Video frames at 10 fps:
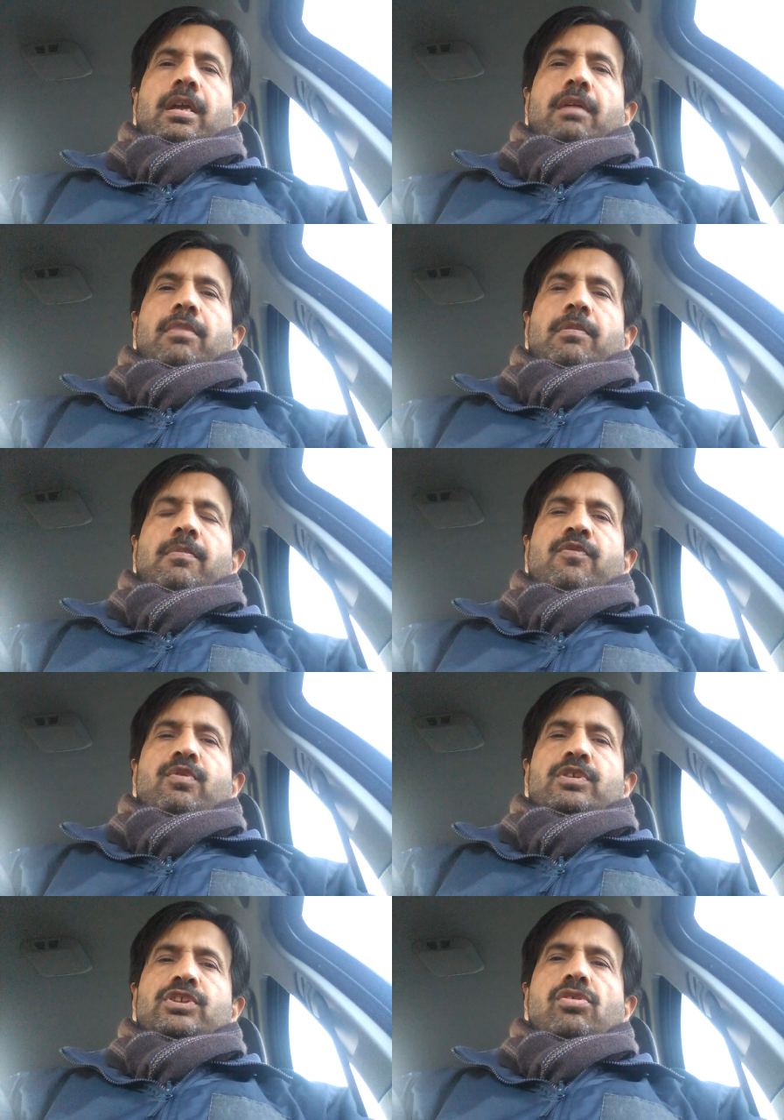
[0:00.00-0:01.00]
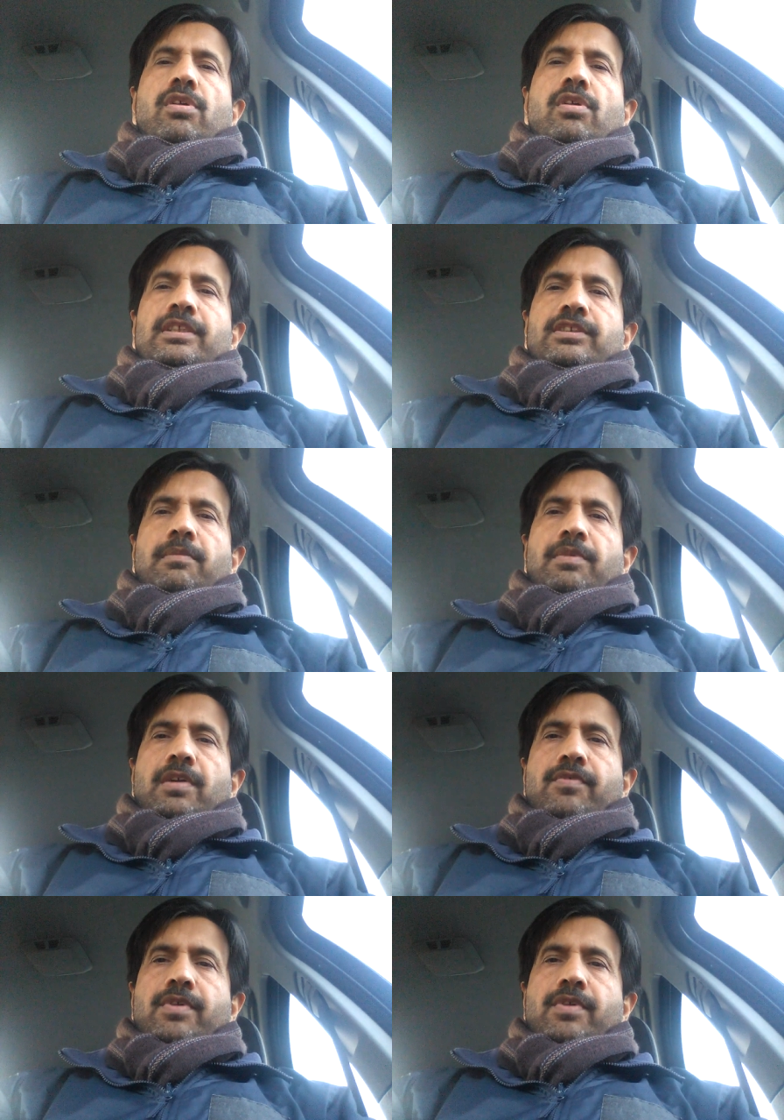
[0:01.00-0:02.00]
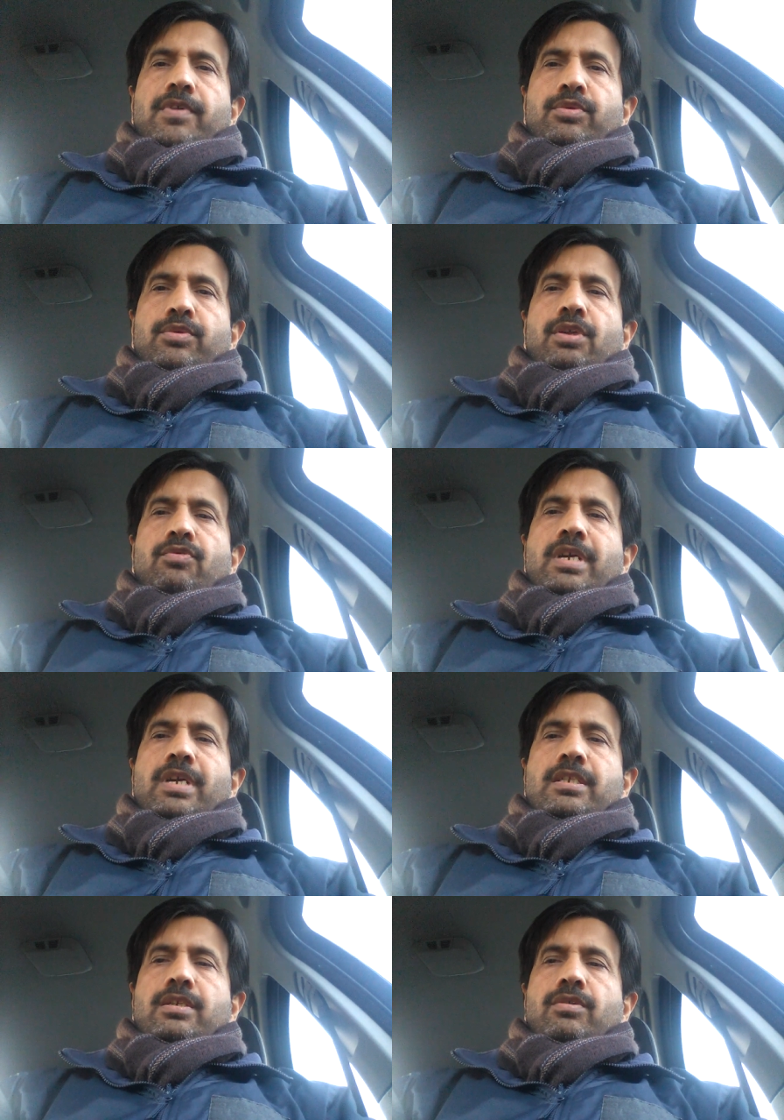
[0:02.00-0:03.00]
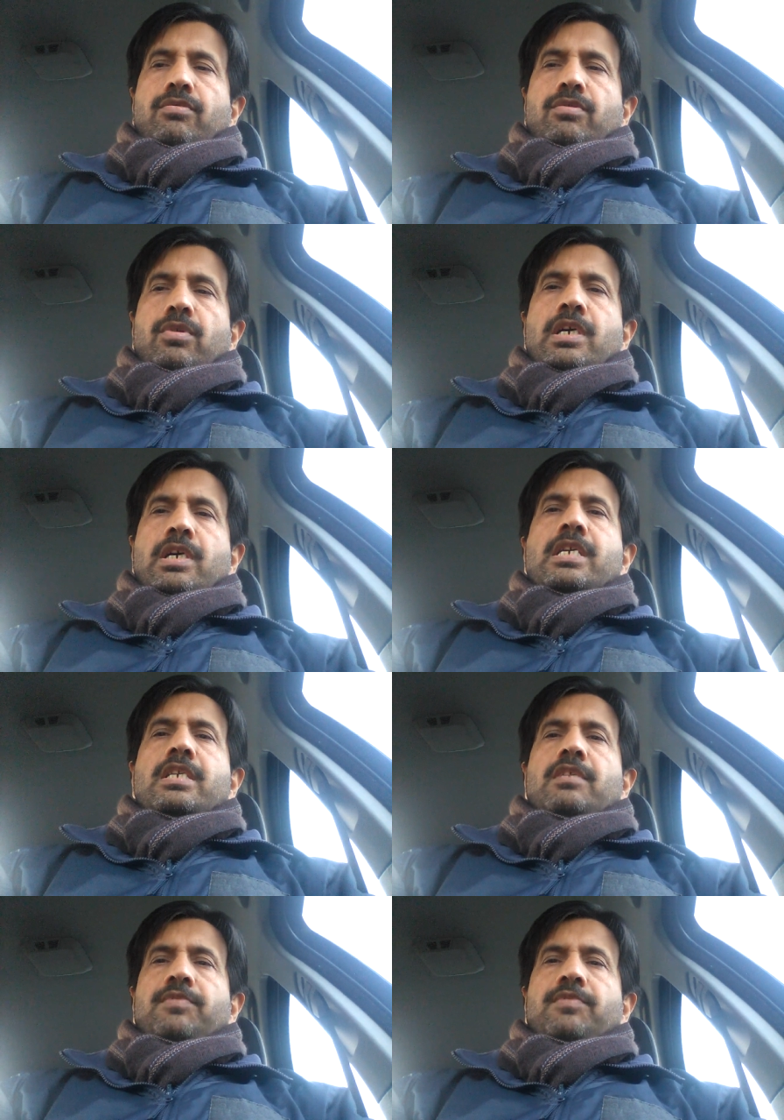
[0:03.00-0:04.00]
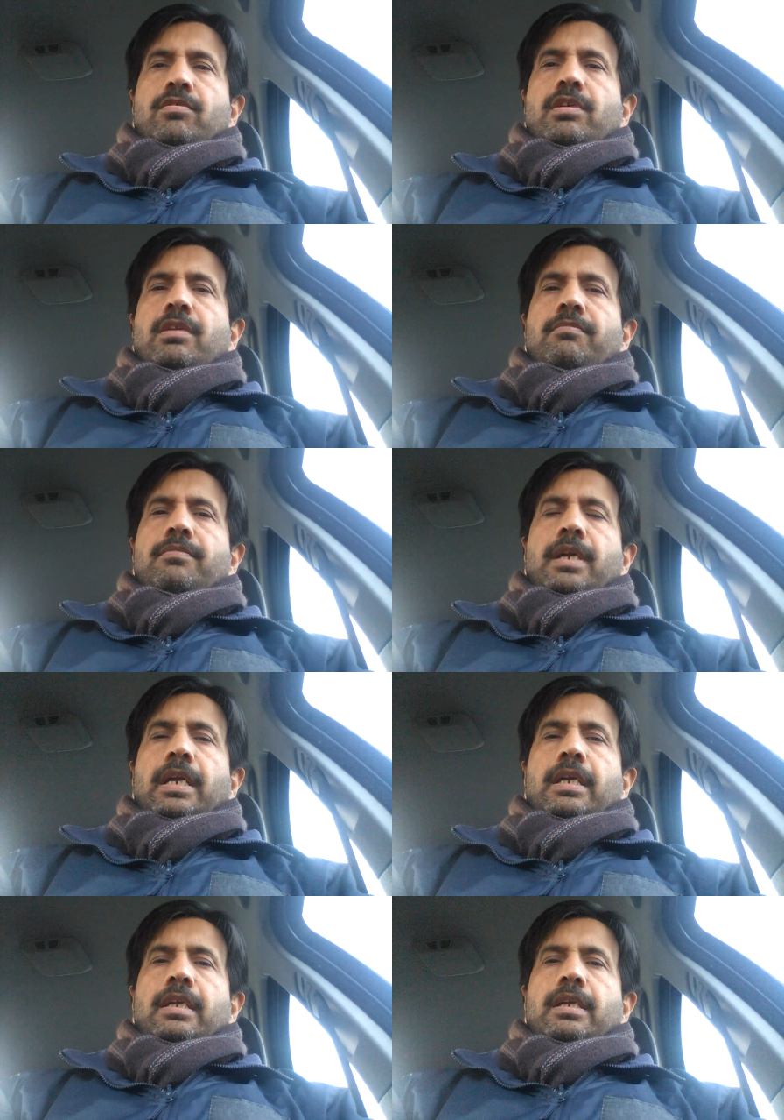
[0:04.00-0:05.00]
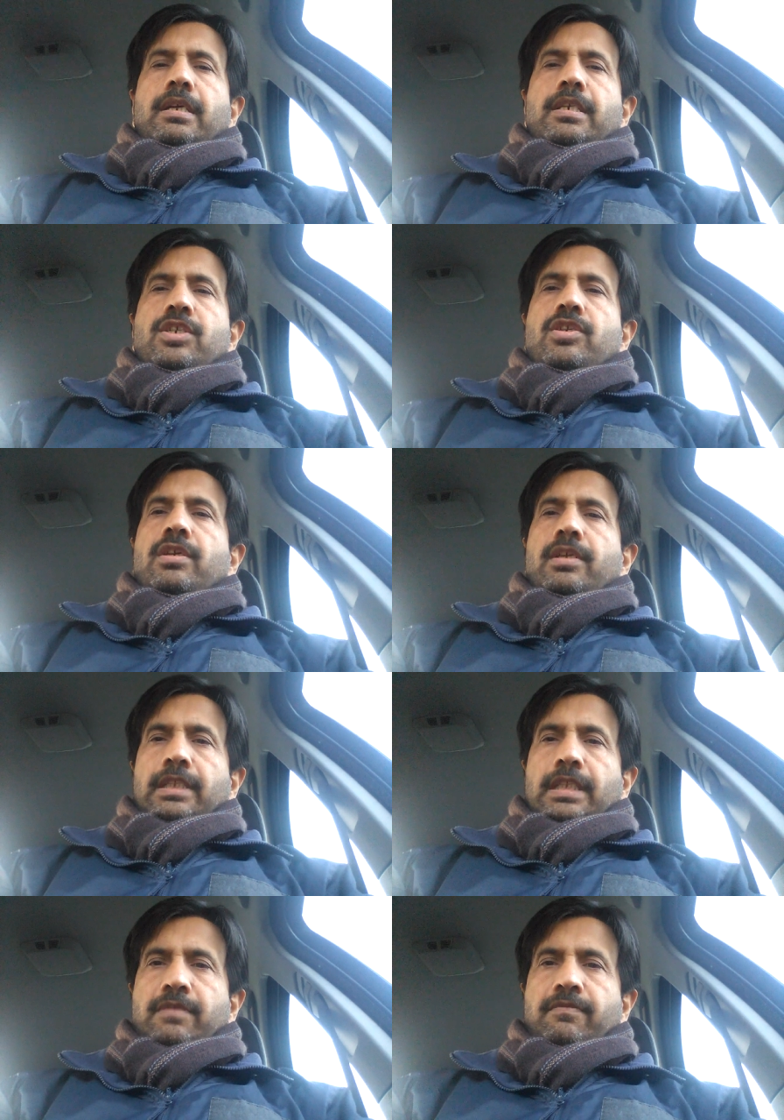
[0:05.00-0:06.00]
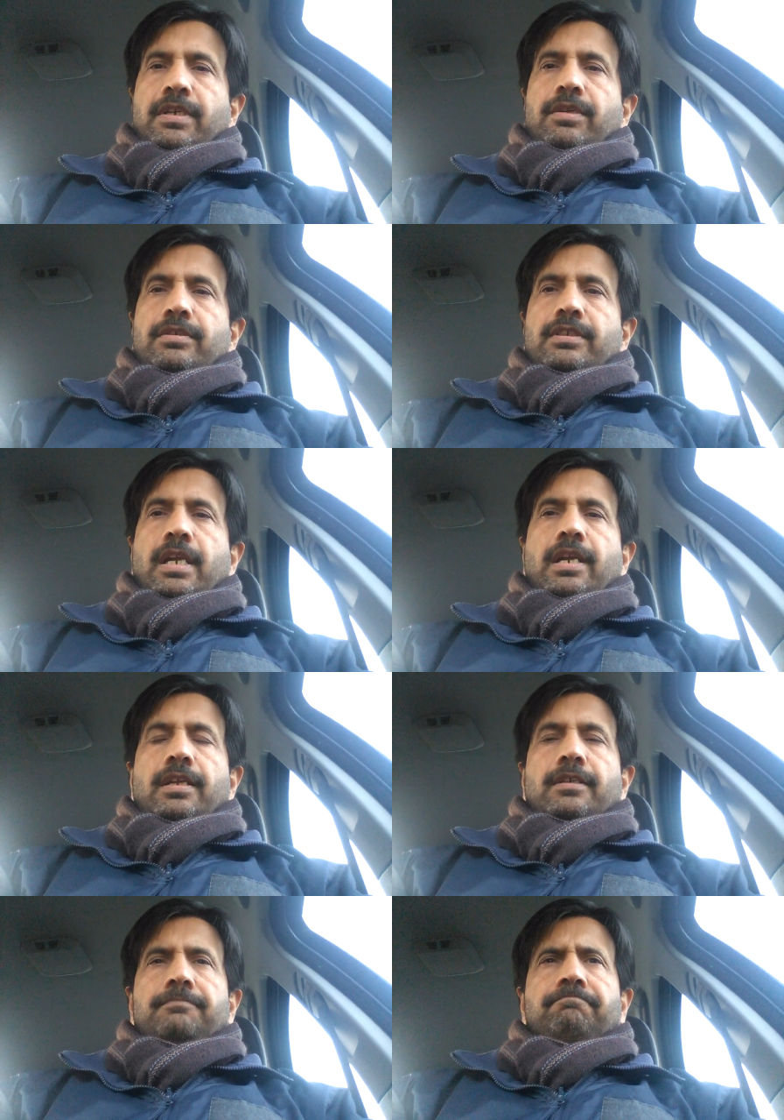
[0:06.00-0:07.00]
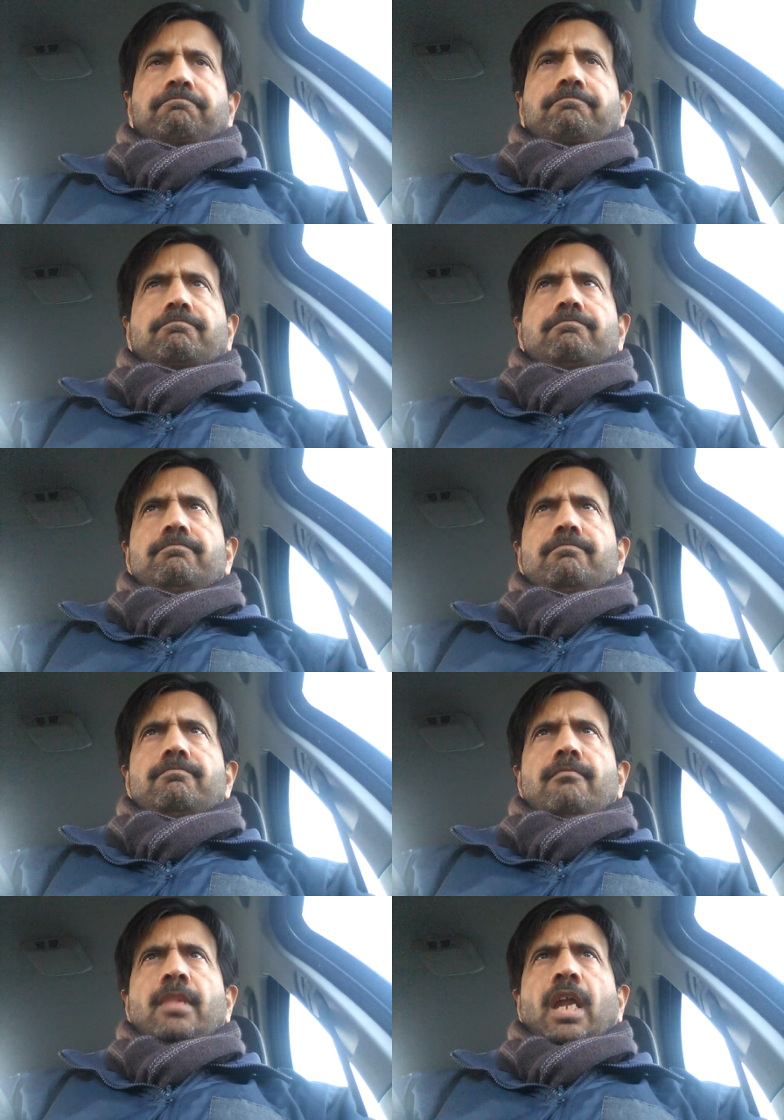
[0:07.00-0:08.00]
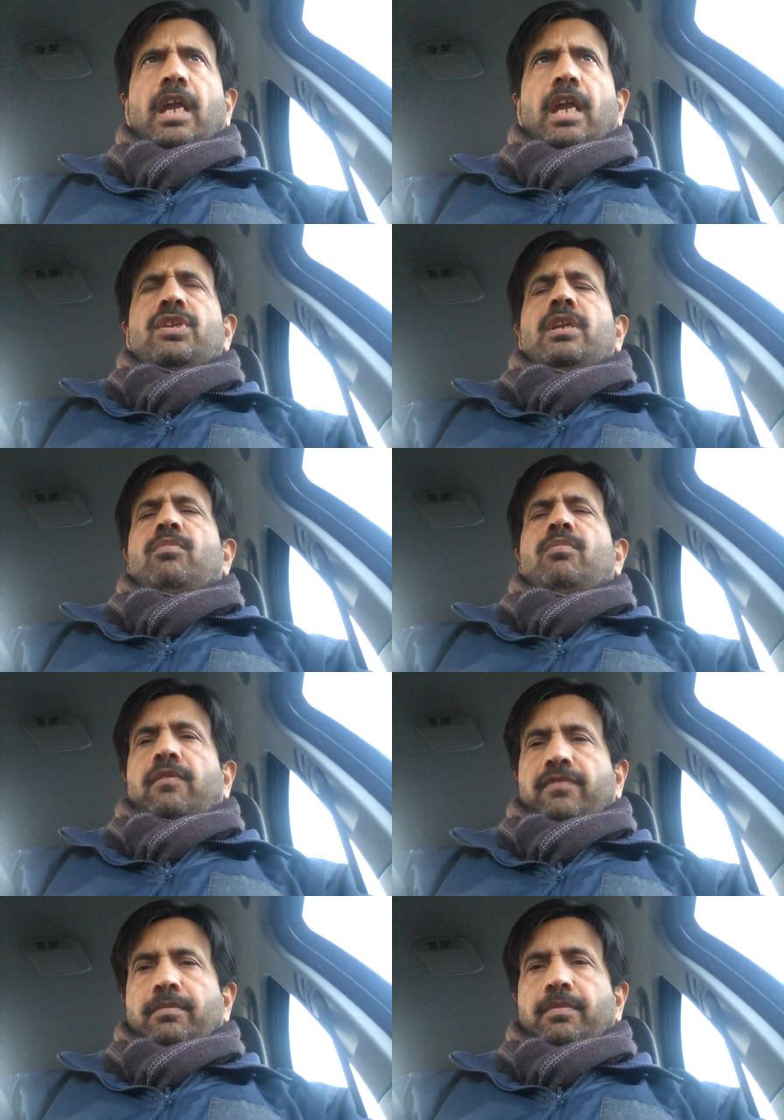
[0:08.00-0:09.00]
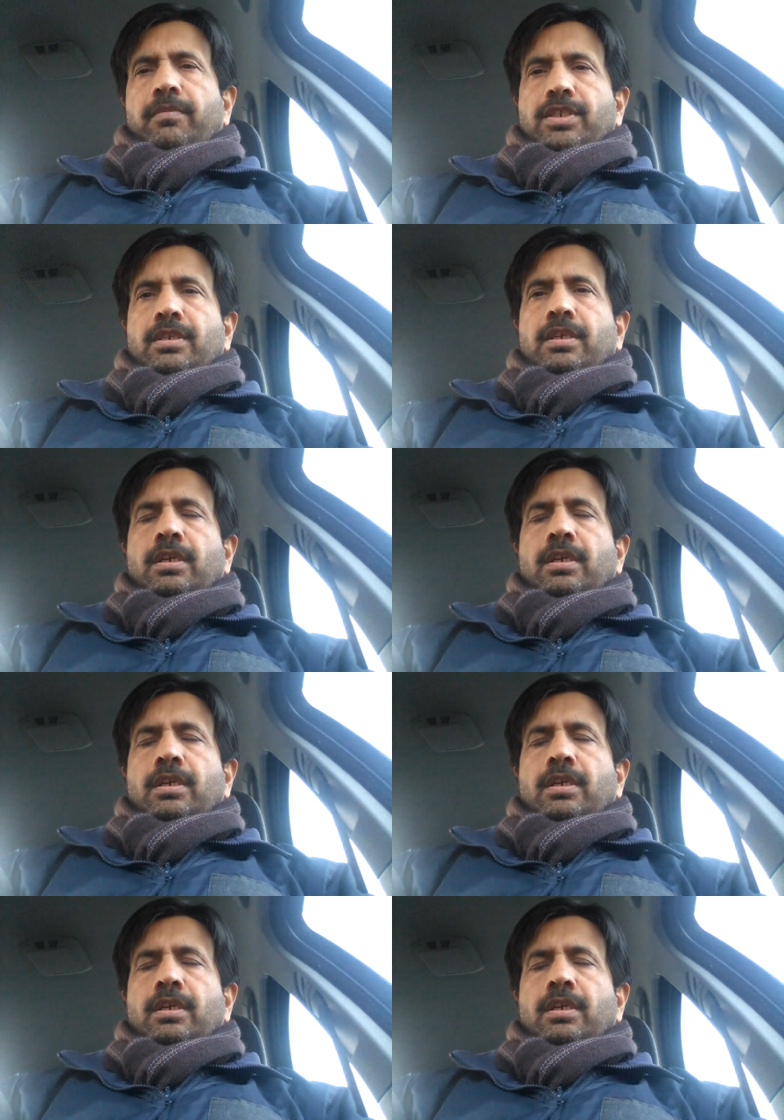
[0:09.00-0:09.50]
Uh, but before starting this topic, I would like to request you to like, subscribe, and uh, share these videos. And if you need more information